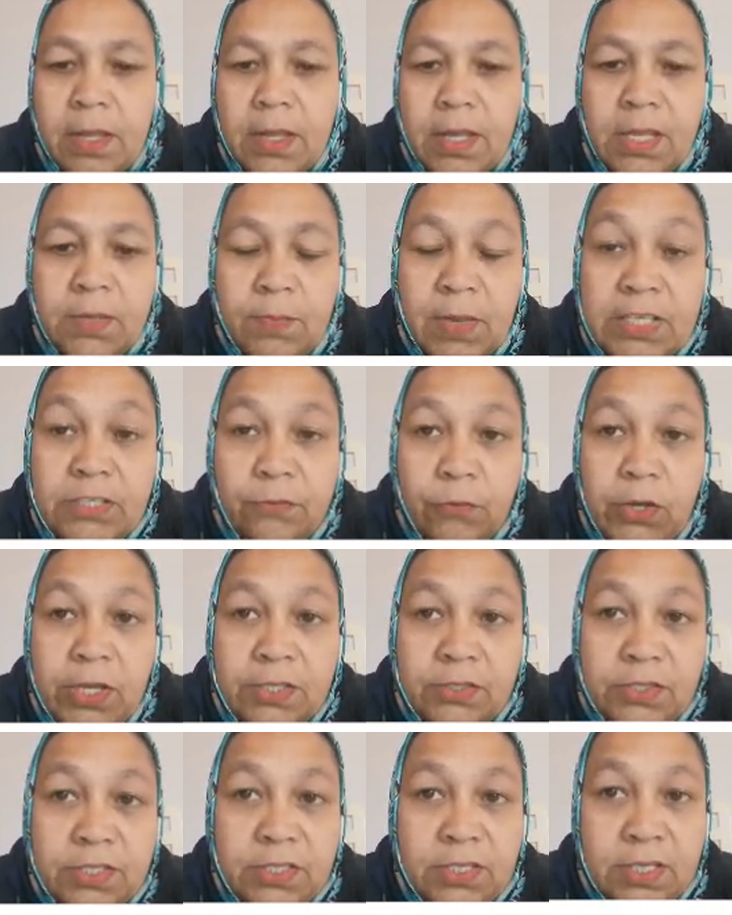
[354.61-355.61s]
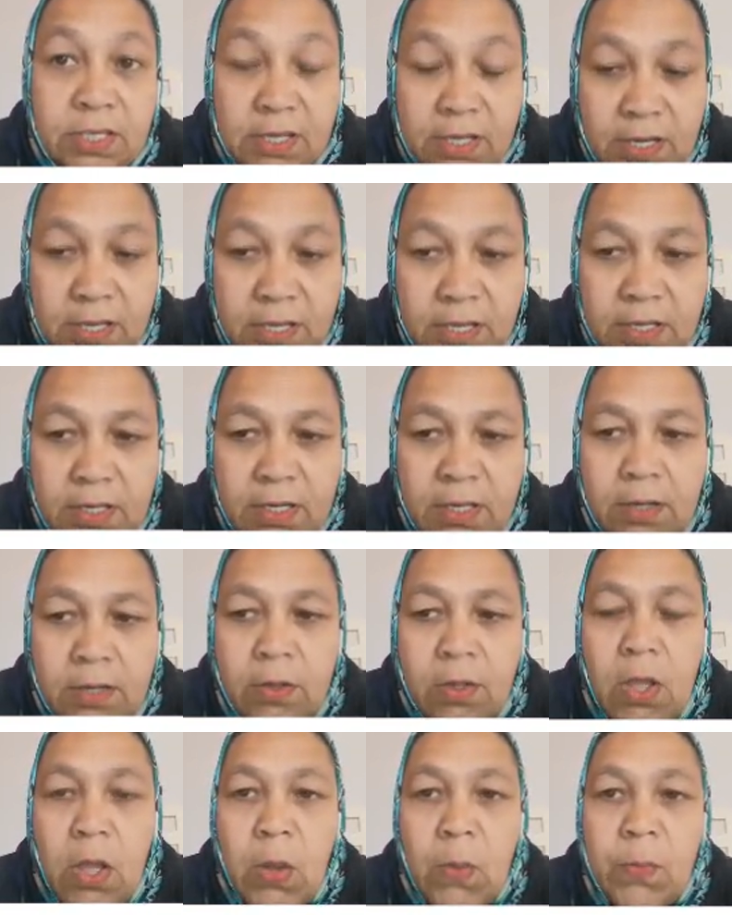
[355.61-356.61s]
It makes for interesting reading
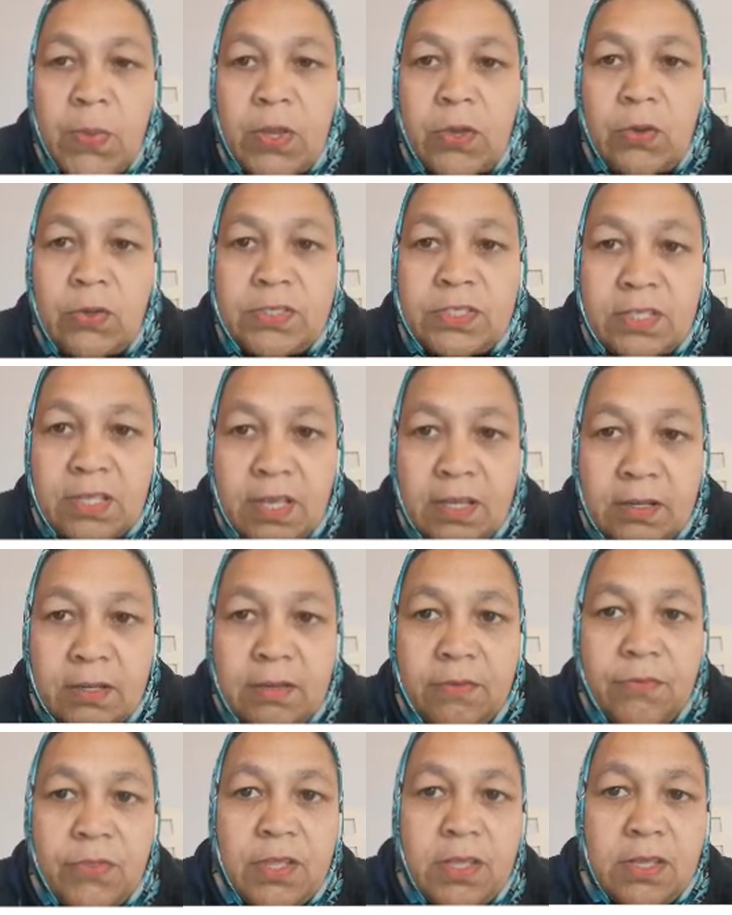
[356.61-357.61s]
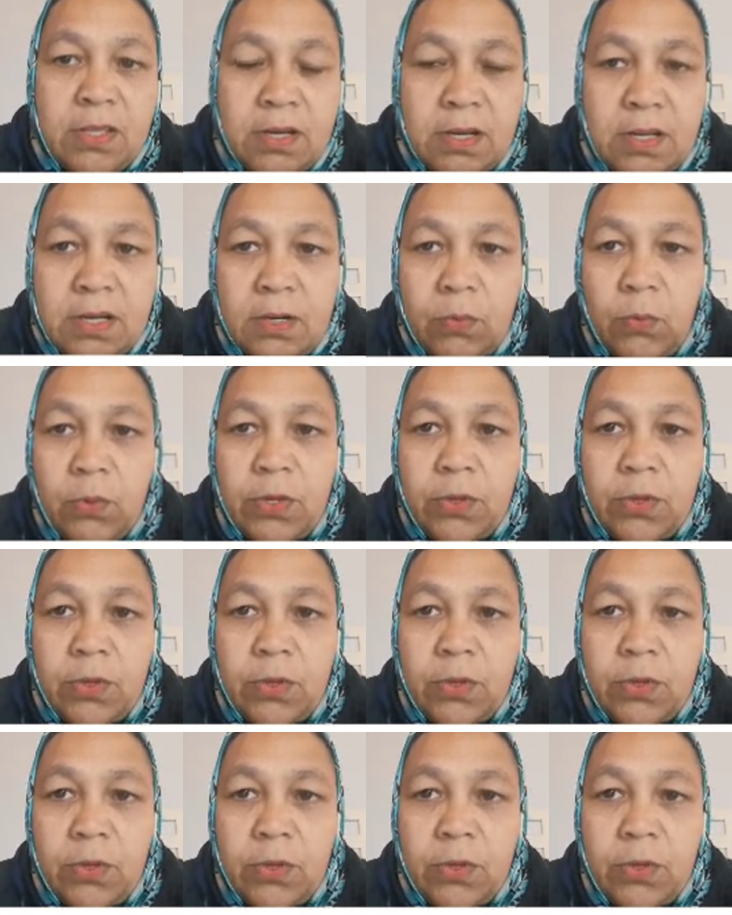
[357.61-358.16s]
because then the reader